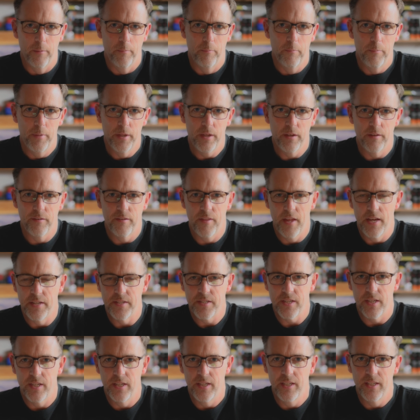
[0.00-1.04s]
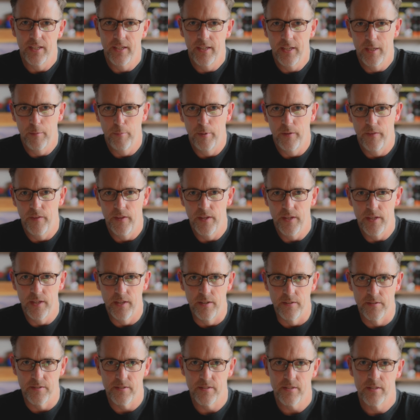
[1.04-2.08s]
because that's going to inhibit the
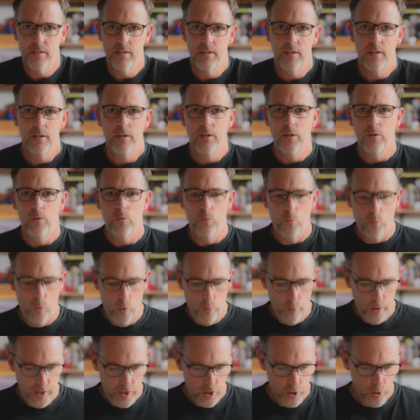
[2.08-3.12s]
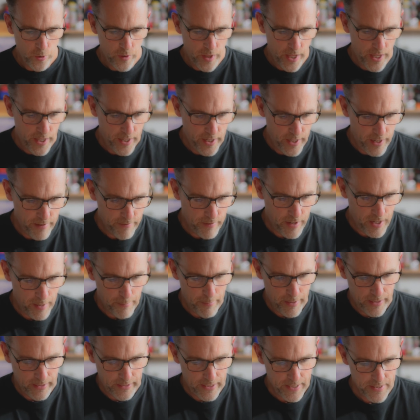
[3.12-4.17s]
yeast. What we do then, and I've got
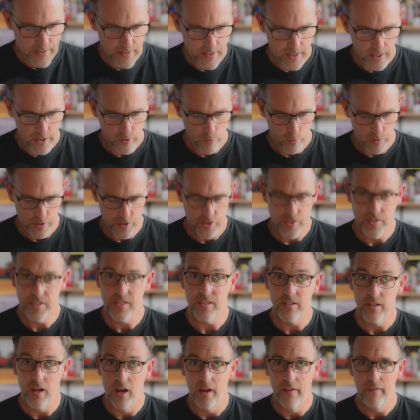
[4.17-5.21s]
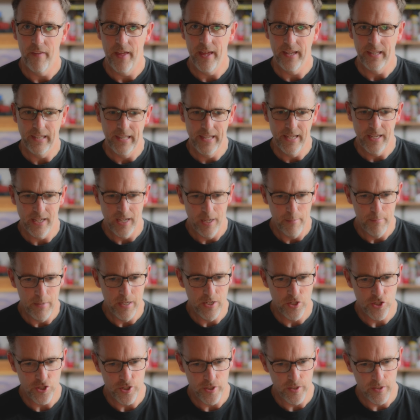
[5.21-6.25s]
my list here, which is on that link I
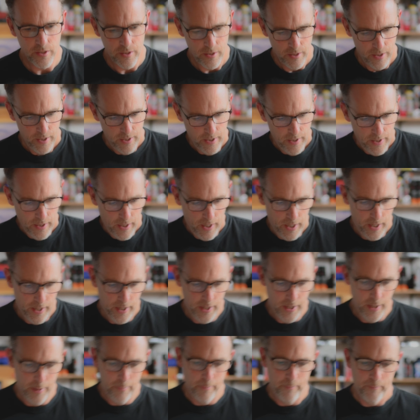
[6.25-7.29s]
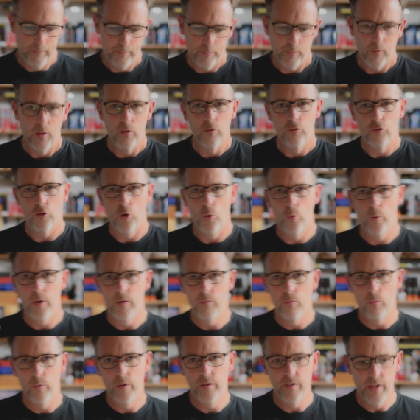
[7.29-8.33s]
mentioned. So
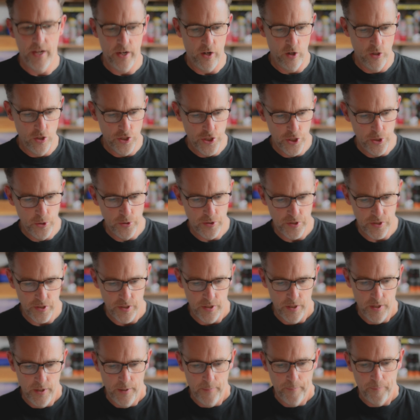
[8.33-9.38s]
we take our juice,